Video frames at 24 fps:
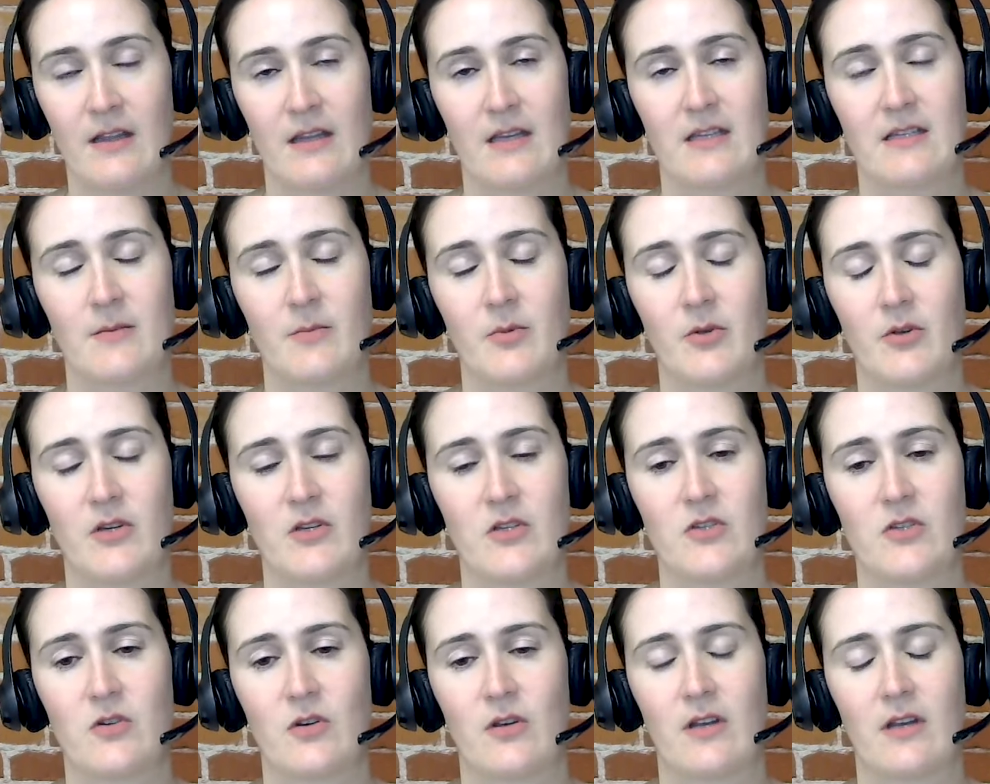These
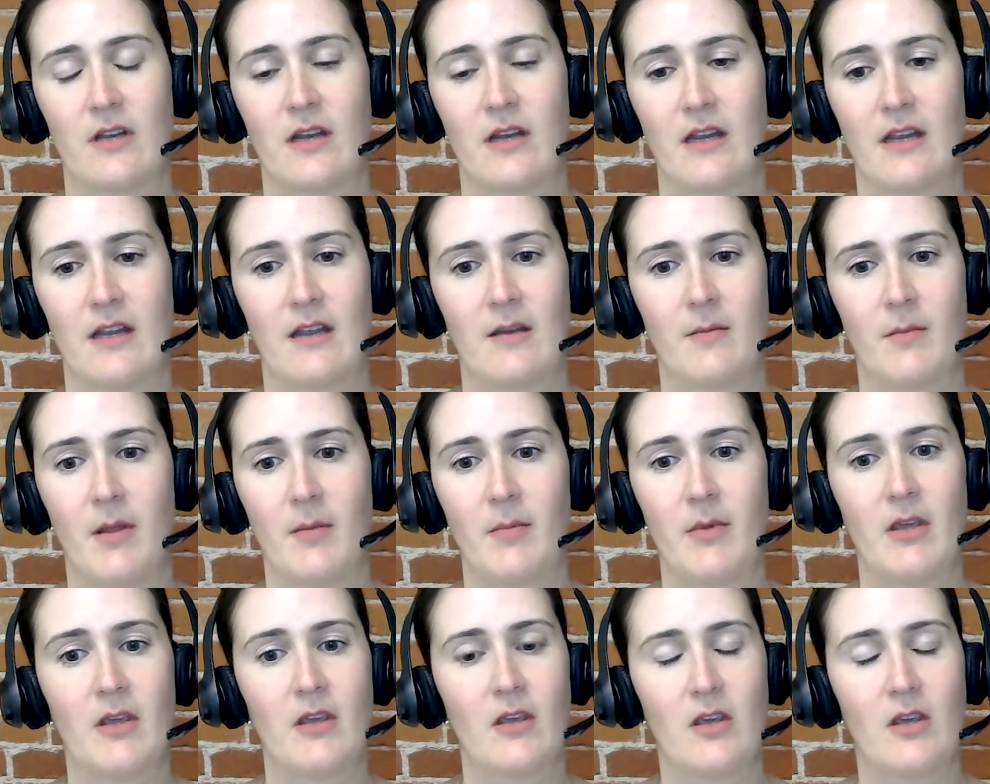employees joined in
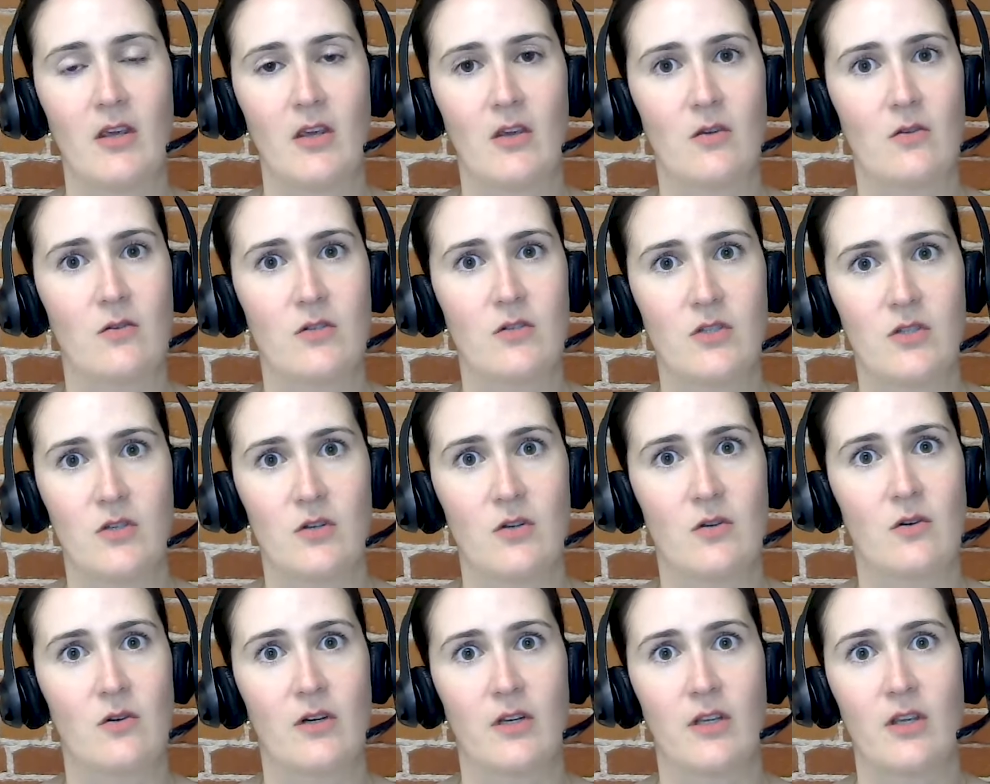maybe Q
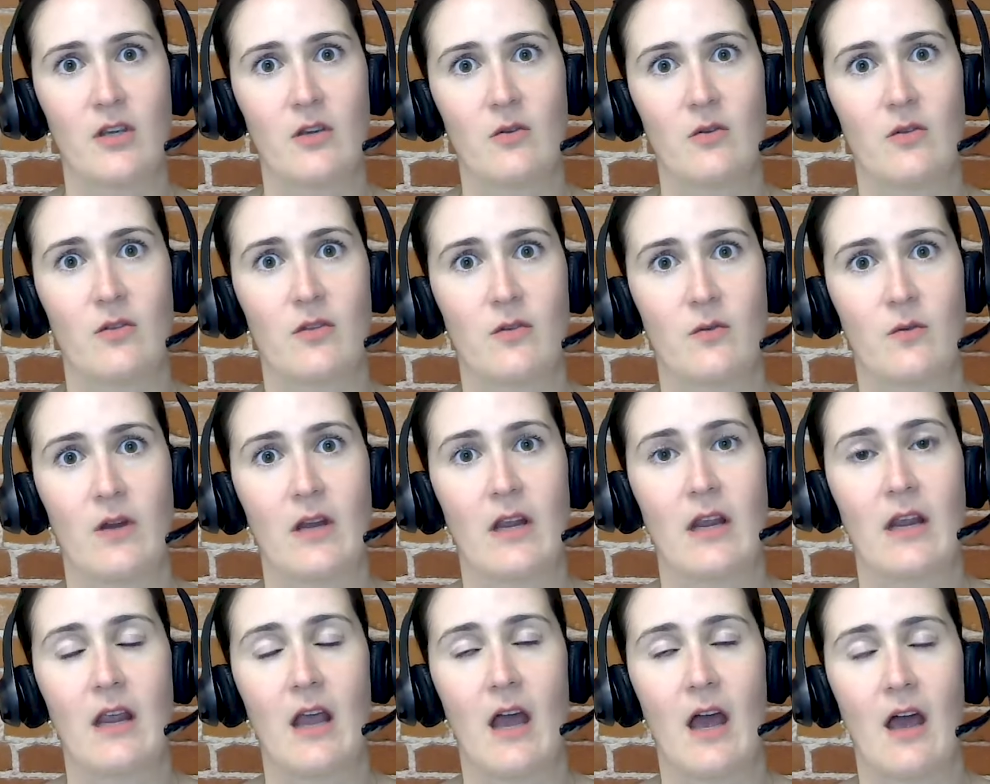two or Q
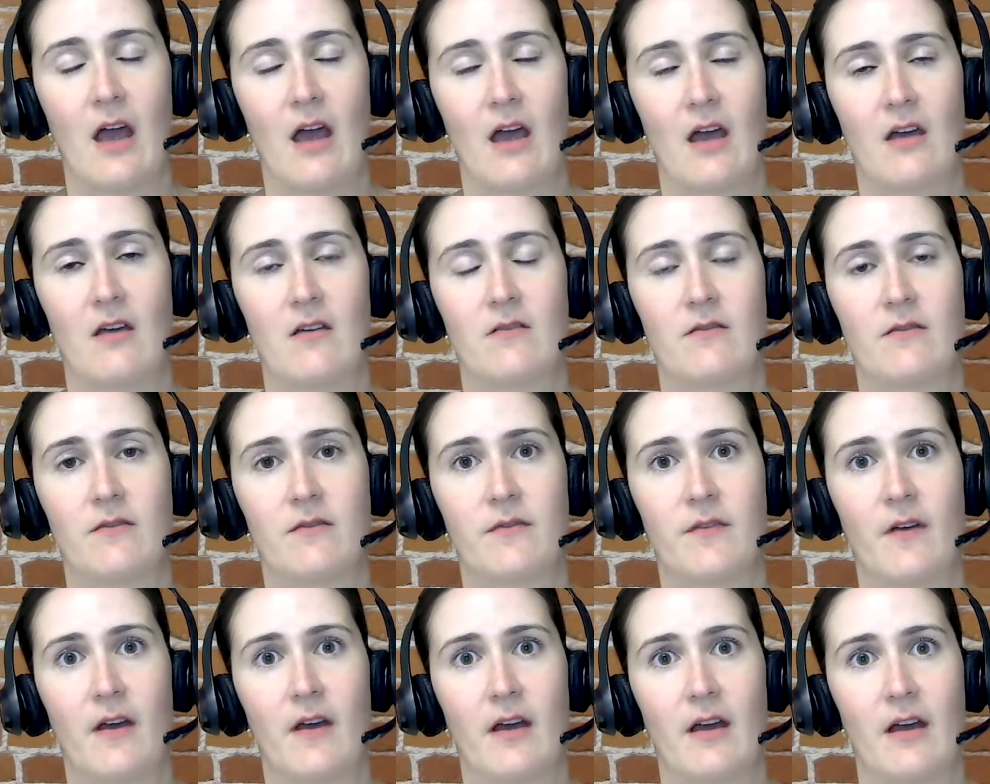three
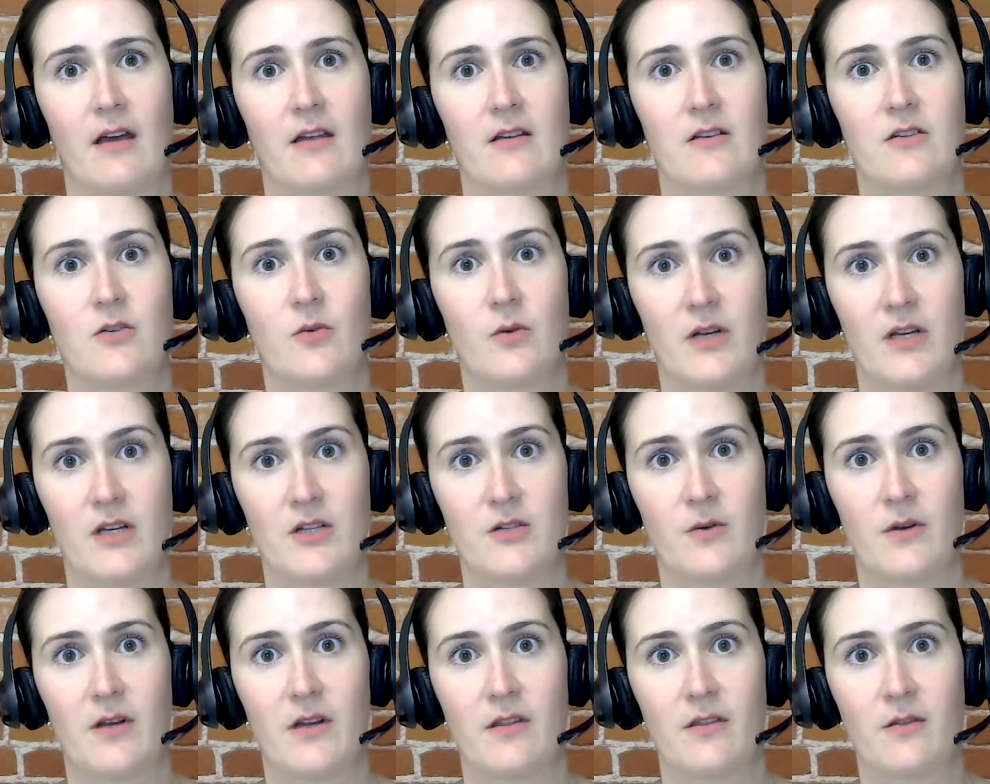of uh, twenty
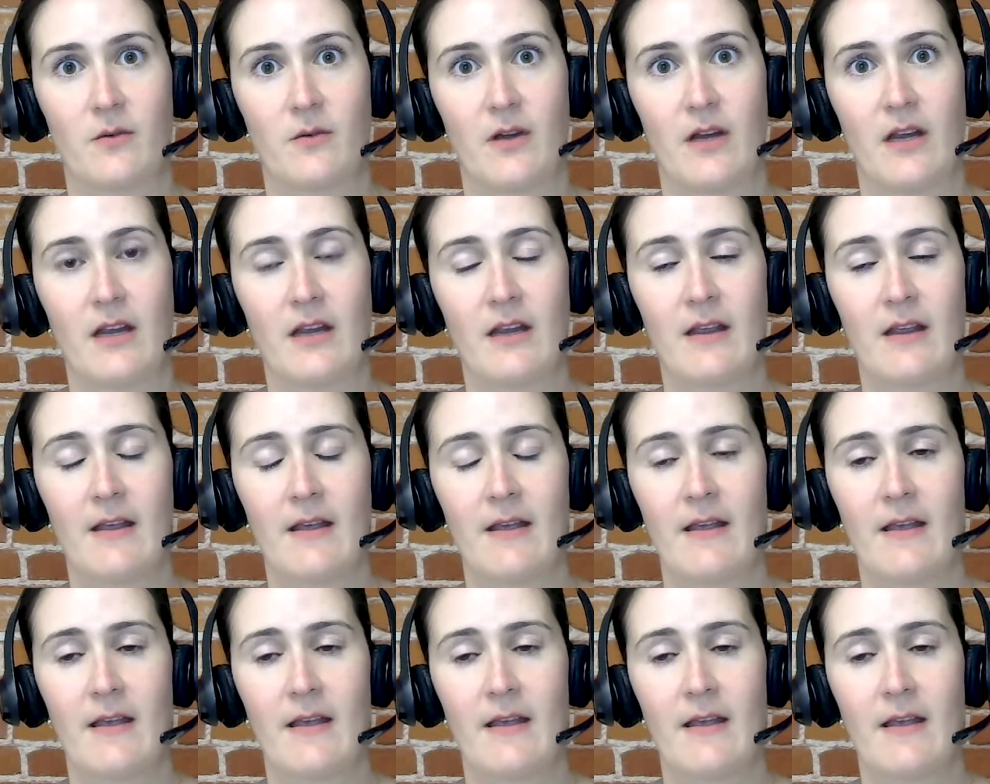twenty-three.